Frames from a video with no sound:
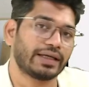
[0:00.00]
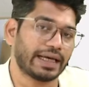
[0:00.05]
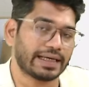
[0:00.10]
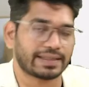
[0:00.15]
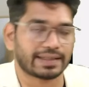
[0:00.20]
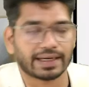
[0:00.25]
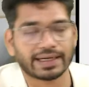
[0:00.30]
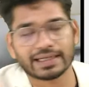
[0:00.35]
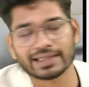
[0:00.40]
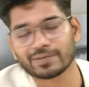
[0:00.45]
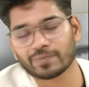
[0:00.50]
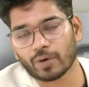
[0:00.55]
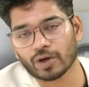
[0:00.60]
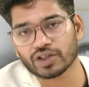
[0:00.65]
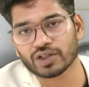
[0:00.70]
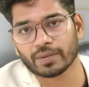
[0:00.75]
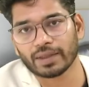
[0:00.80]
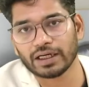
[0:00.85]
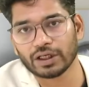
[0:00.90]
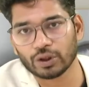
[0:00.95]
Yes, it is
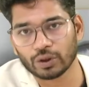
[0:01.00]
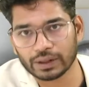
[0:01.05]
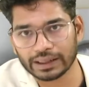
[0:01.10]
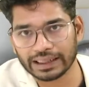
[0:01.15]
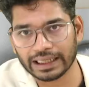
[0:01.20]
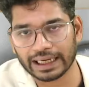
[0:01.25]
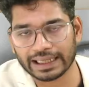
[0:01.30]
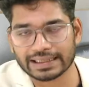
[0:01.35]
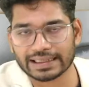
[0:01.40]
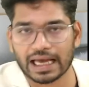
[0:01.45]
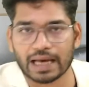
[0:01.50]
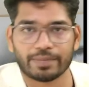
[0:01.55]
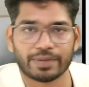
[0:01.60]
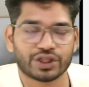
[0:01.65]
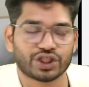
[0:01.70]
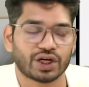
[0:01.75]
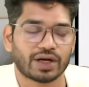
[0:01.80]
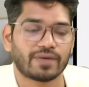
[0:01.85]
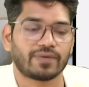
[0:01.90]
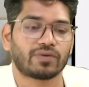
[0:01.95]
possible to clear
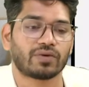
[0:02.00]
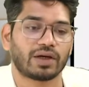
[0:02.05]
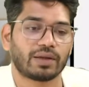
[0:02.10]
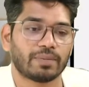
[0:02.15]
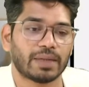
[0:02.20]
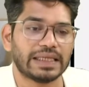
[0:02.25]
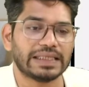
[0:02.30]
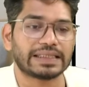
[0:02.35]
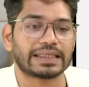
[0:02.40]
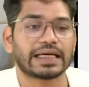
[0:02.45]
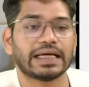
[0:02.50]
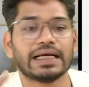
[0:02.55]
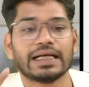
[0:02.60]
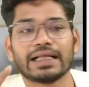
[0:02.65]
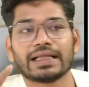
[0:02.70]
examination in 3 months.